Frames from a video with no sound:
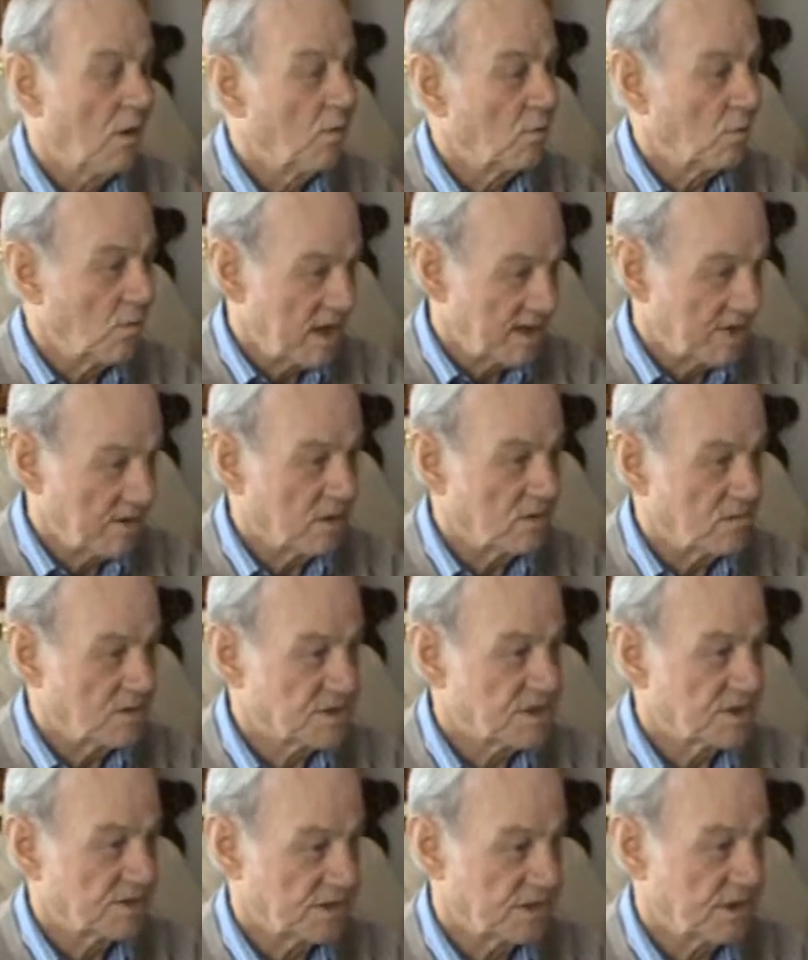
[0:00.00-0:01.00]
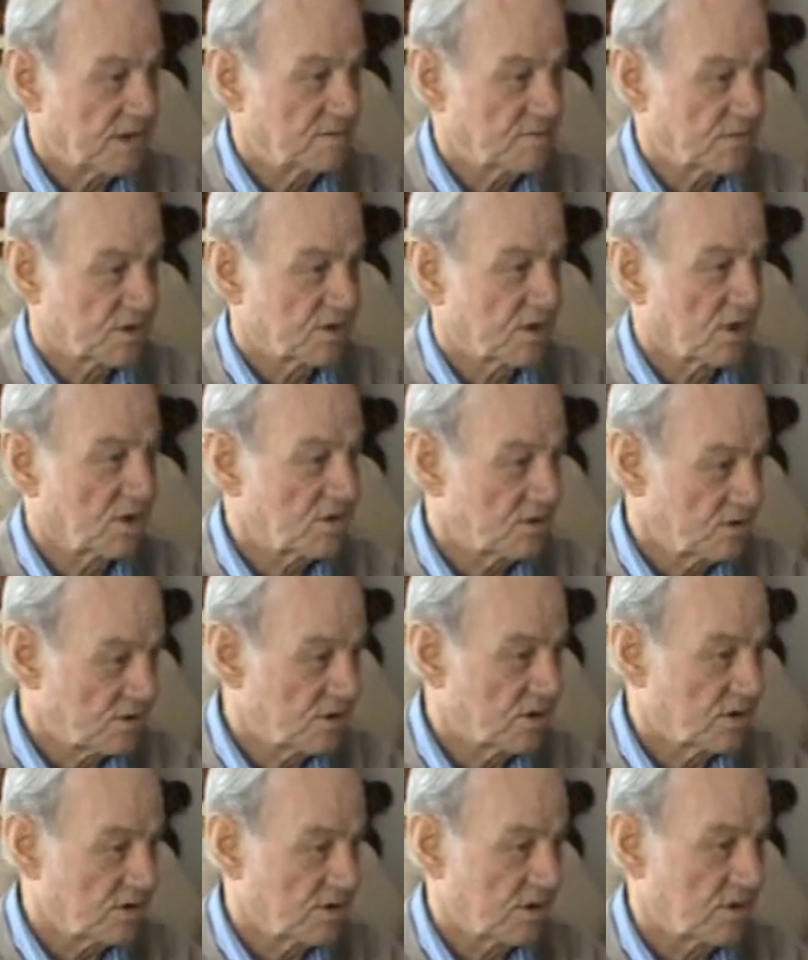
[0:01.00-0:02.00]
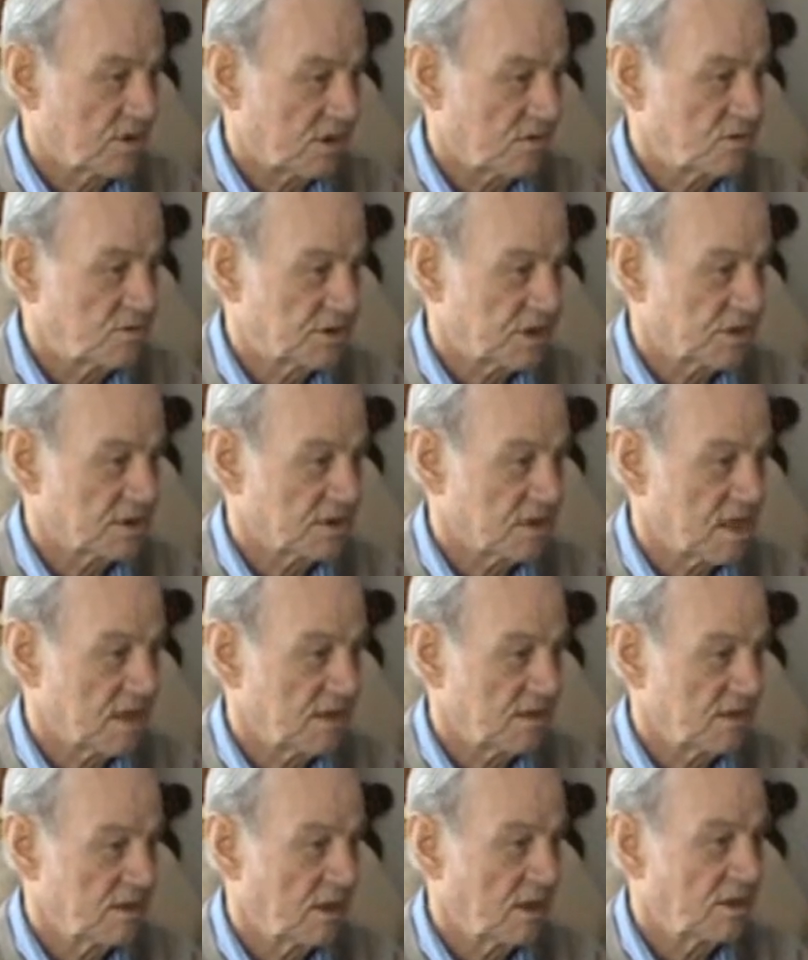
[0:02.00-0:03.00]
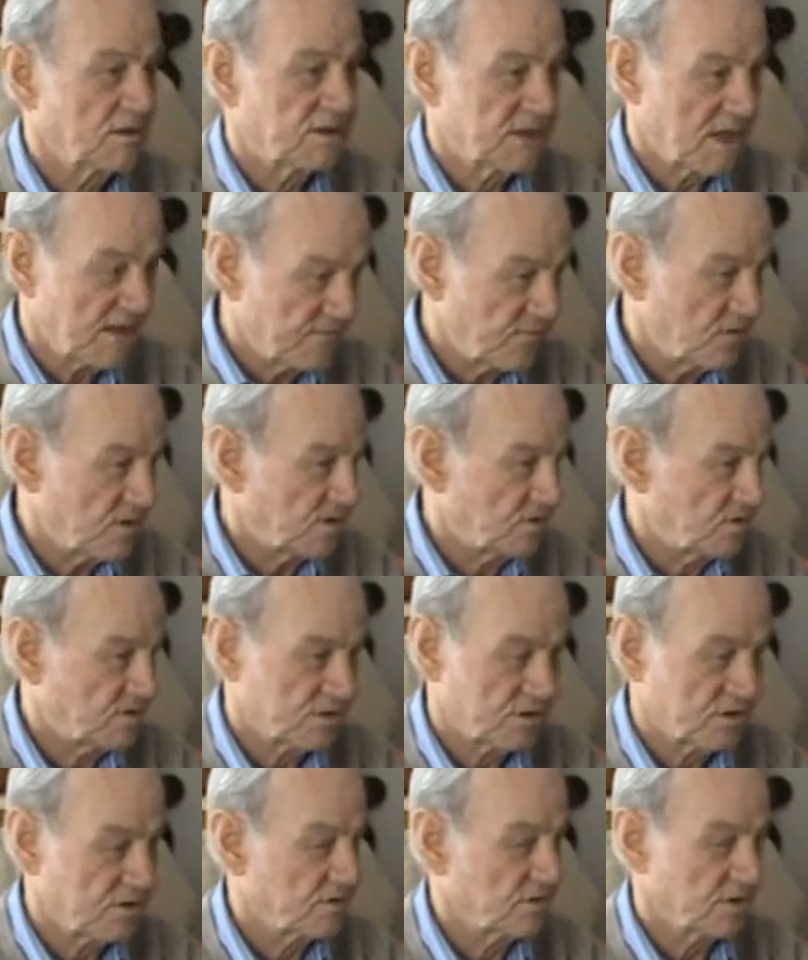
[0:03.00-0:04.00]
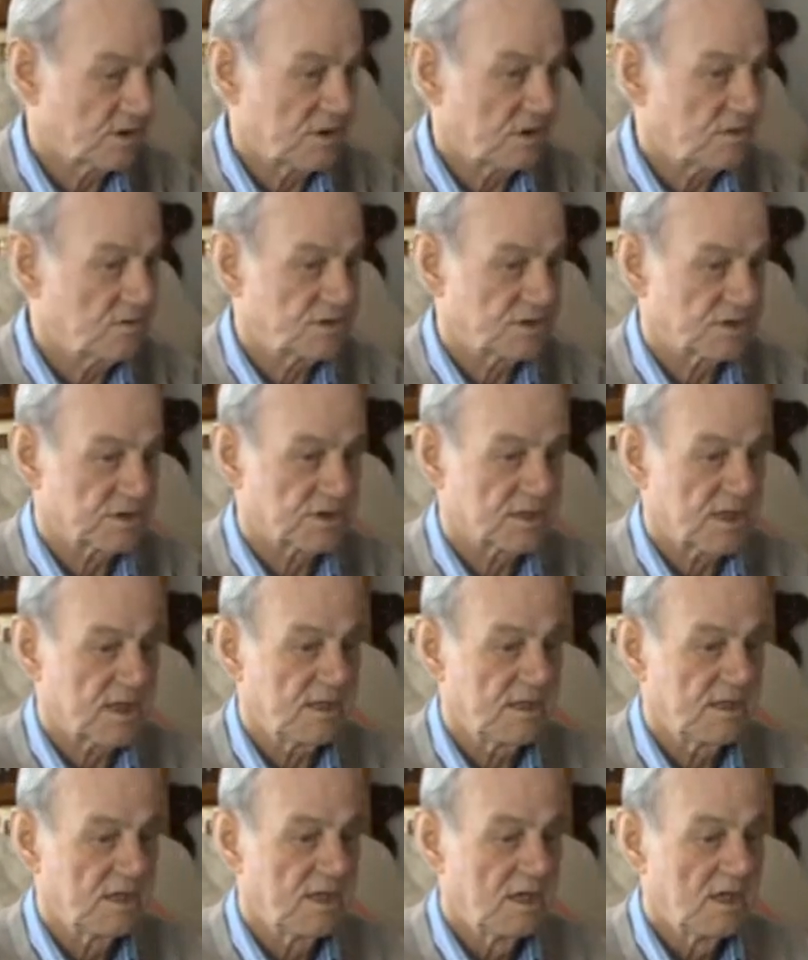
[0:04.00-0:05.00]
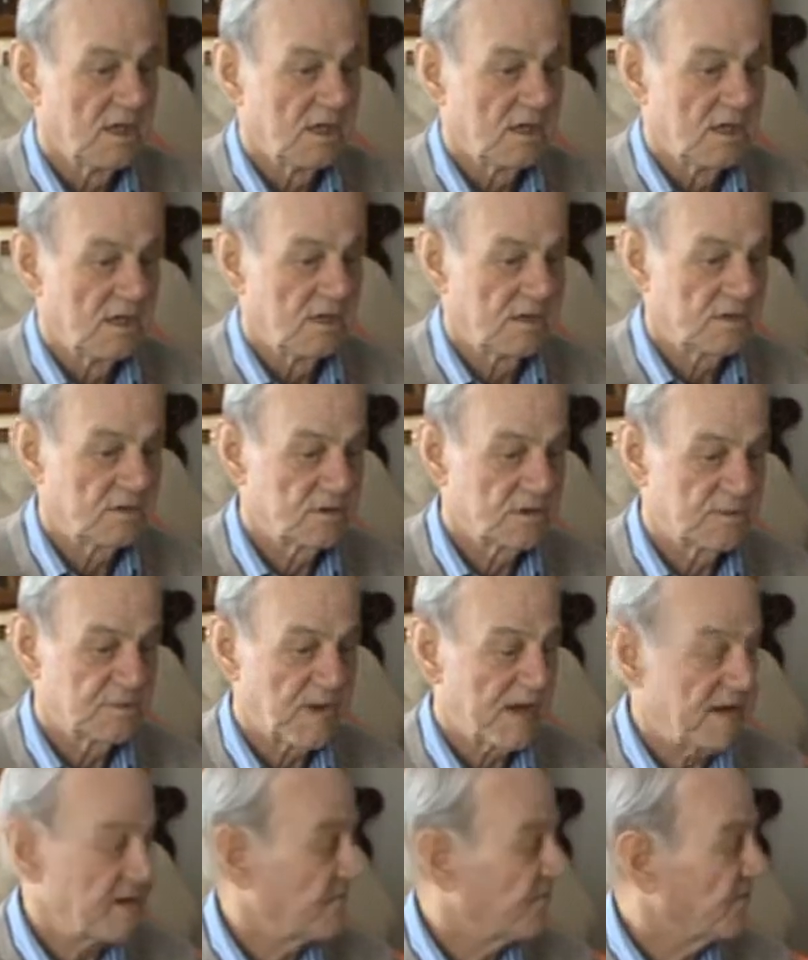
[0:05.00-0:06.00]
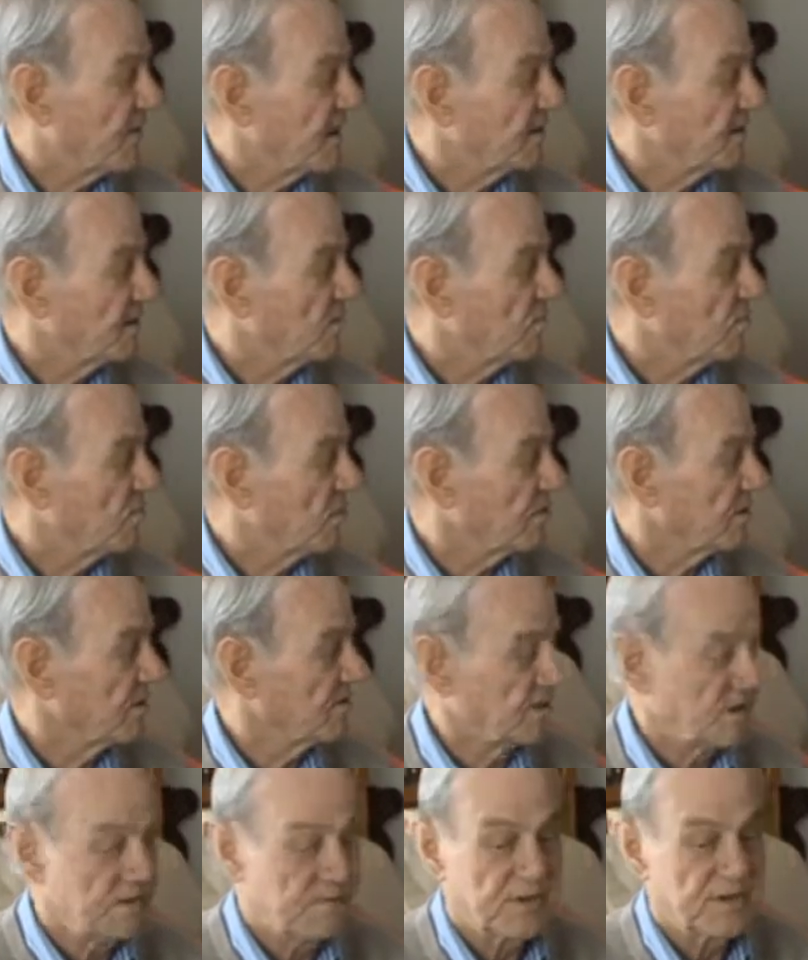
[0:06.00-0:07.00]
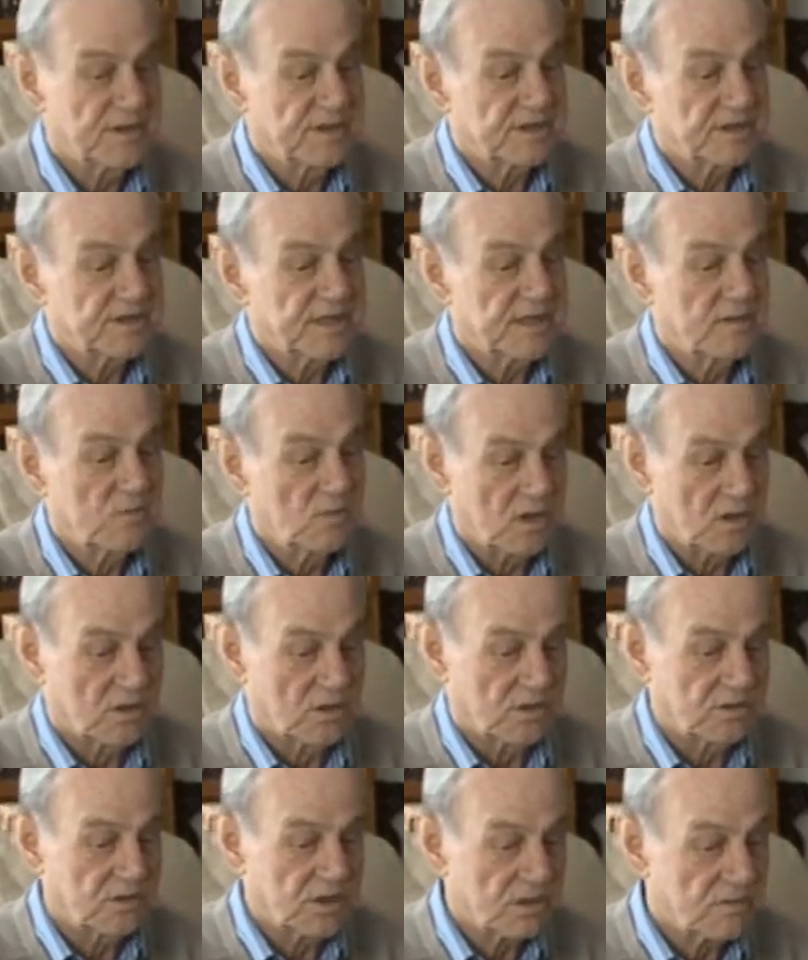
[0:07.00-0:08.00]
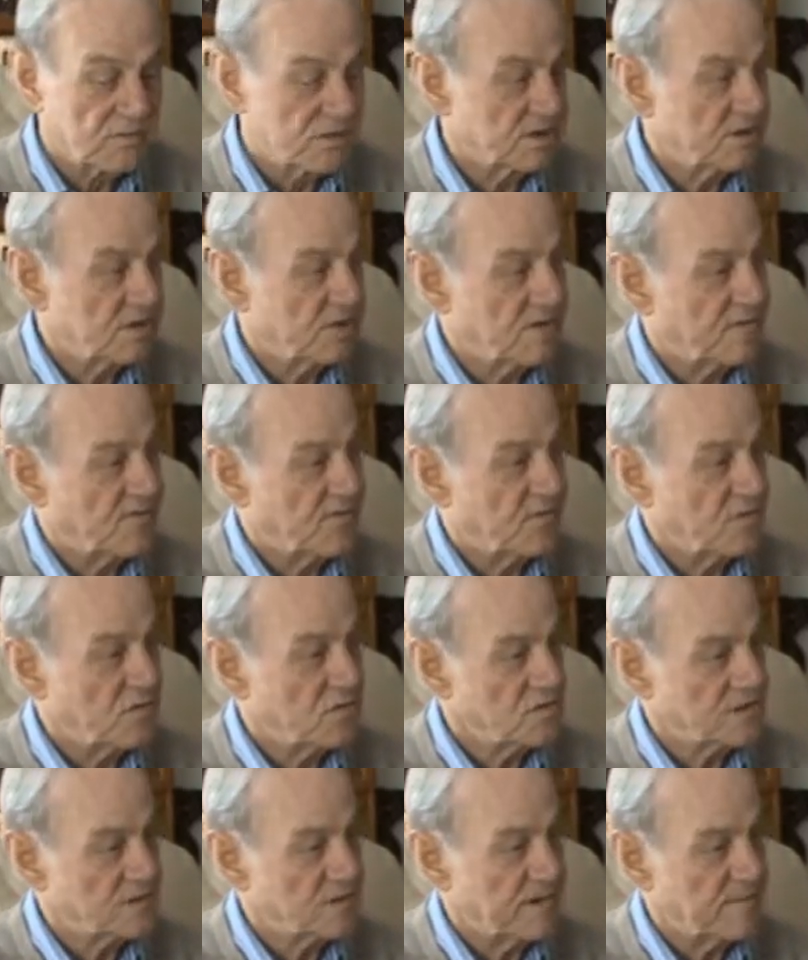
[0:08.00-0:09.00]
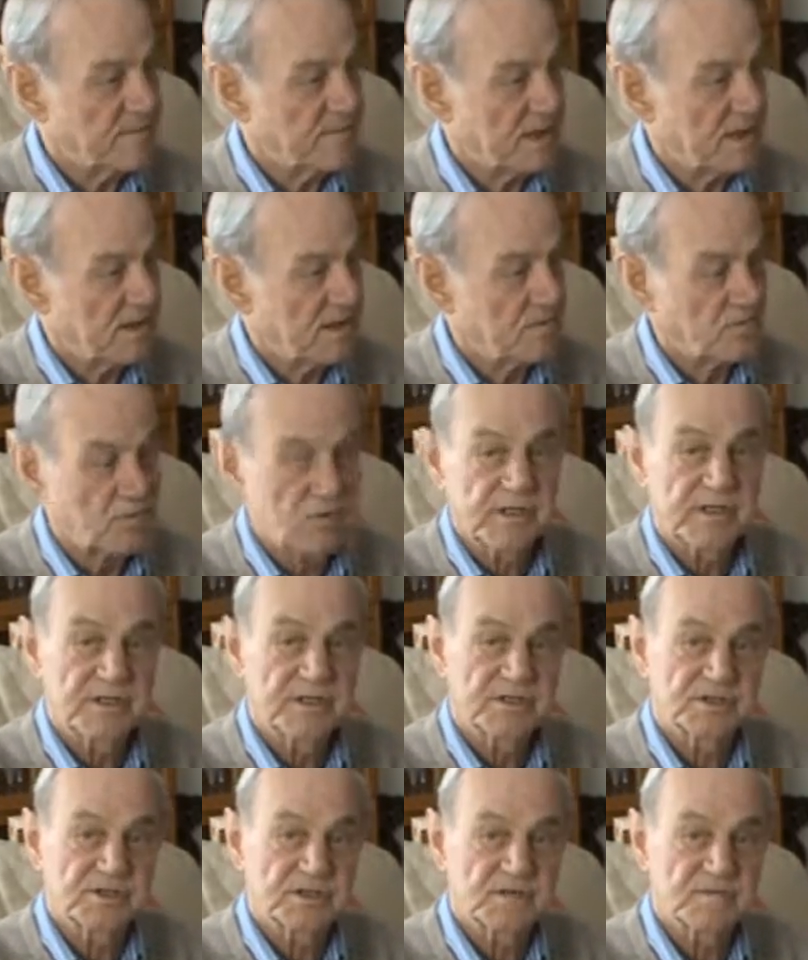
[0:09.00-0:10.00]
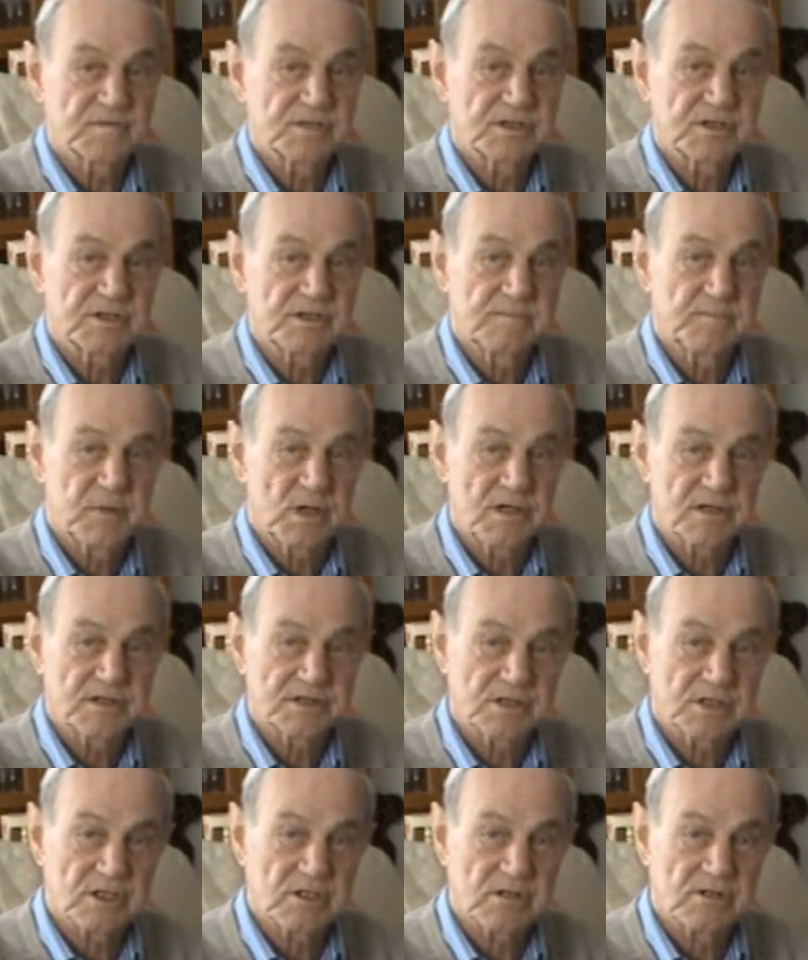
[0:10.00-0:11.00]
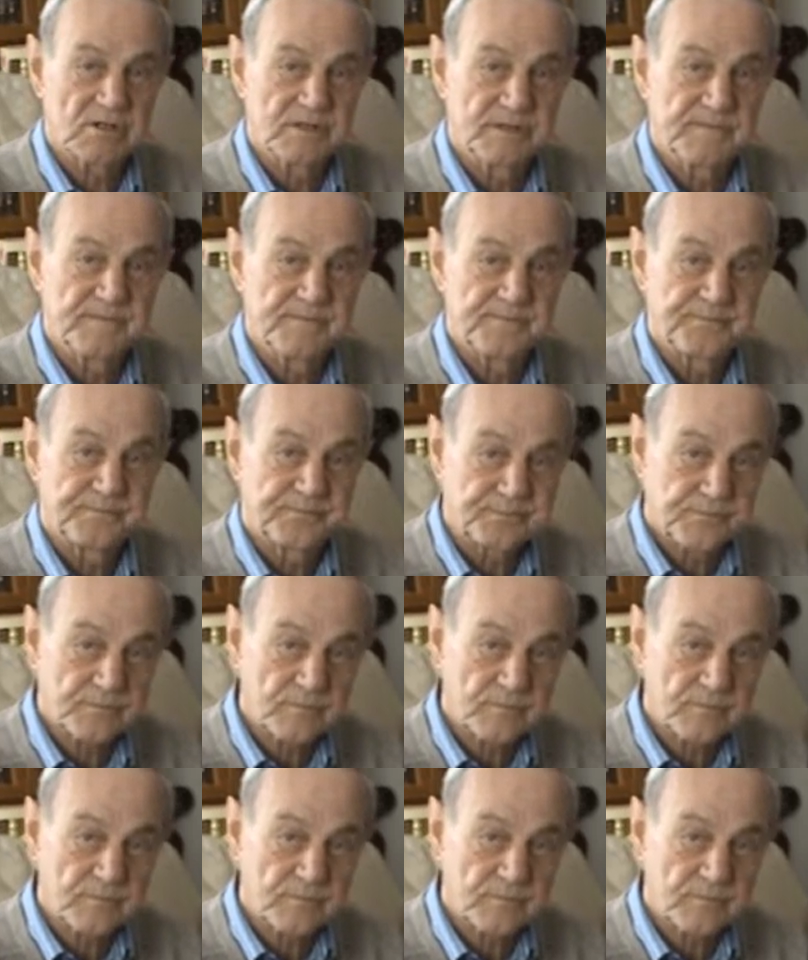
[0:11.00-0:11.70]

Oh, when I was at Chelmsford, I could have gone to Colchester. I definitely could have gone to Colchester, because Benny Fenton wanted me. But the thing was, I was earning £14 a week at Chelmsford, part-time.